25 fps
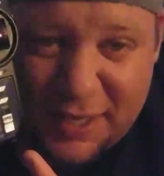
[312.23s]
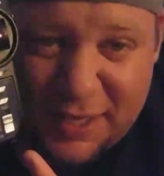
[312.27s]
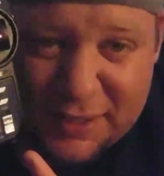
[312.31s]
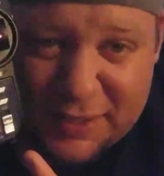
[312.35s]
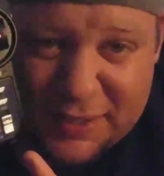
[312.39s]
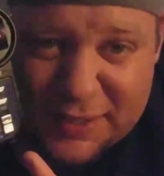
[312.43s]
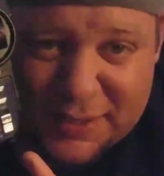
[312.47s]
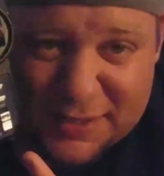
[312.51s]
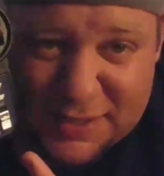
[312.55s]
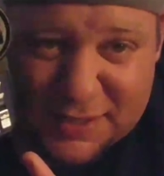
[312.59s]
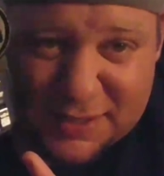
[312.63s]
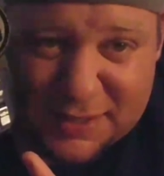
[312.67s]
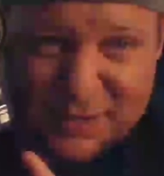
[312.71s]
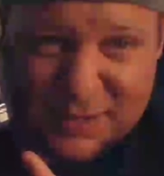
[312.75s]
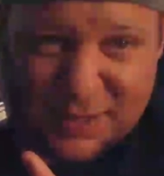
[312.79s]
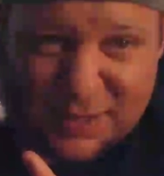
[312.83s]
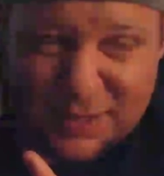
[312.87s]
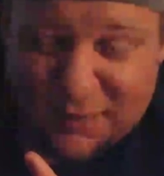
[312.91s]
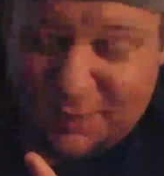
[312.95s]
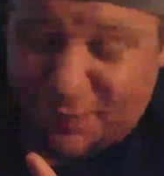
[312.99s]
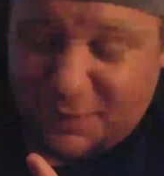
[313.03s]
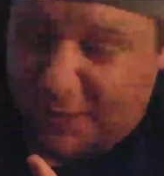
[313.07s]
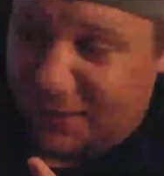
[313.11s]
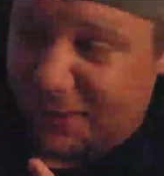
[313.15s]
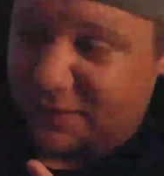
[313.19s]
This is
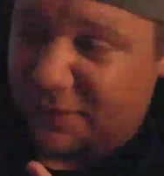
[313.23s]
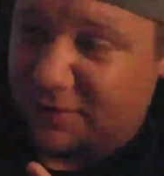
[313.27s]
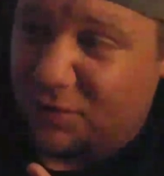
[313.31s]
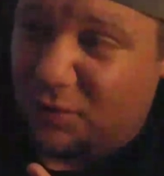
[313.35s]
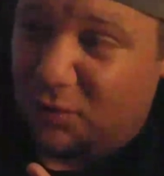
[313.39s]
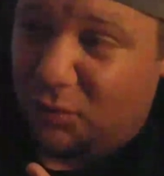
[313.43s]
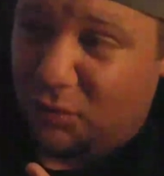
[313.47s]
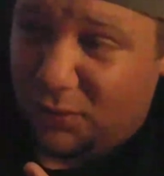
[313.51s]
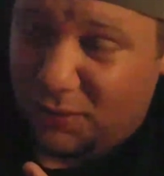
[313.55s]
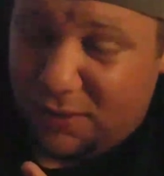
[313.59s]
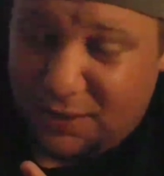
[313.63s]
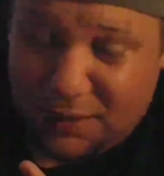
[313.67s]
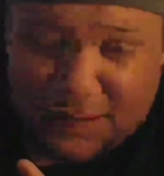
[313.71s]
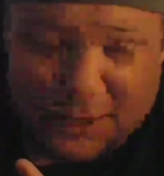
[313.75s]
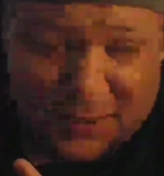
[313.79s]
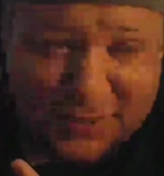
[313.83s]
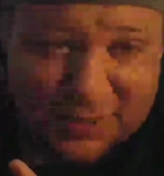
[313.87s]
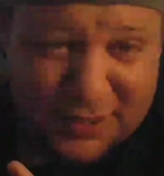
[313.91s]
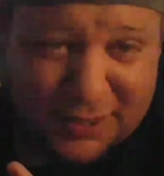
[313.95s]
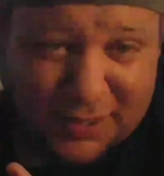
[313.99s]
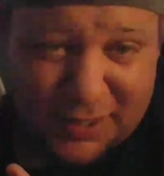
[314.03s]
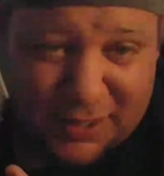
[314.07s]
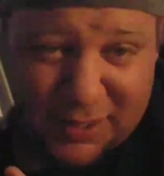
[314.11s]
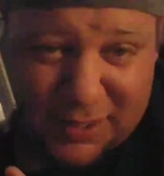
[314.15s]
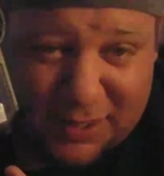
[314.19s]
done by Cool
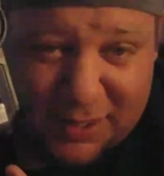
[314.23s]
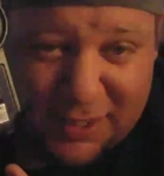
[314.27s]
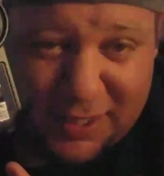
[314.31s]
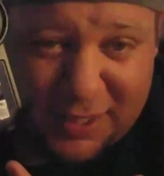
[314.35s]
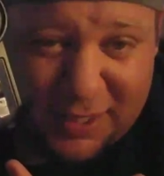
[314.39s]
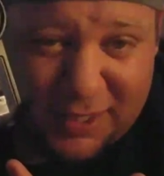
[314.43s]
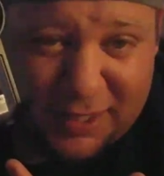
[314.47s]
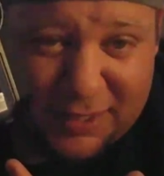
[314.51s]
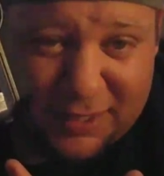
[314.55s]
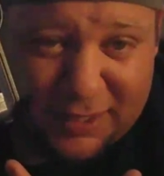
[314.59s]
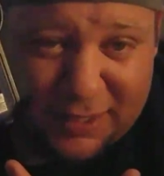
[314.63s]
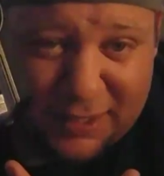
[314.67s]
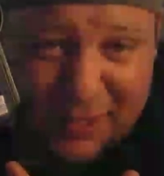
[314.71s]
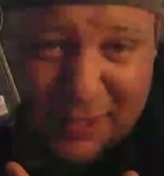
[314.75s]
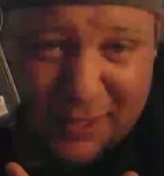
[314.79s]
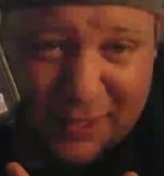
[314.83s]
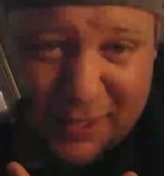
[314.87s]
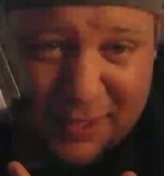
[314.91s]
RC, and